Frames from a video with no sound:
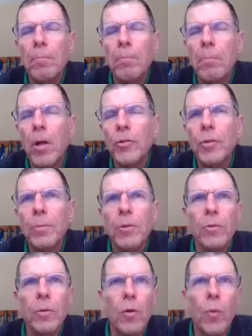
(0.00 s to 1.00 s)

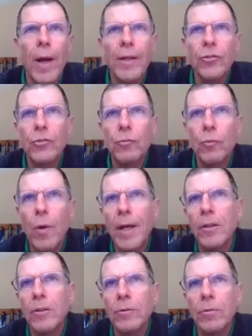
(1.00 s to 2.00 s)
multiple requests,
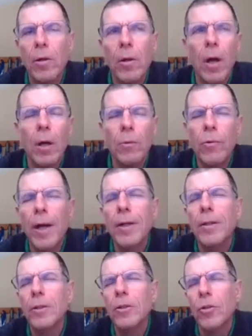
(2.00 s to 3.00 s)

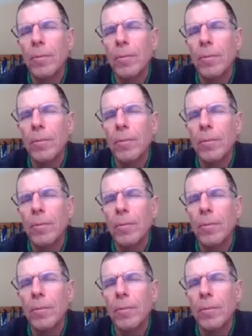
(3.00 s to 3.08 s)
regular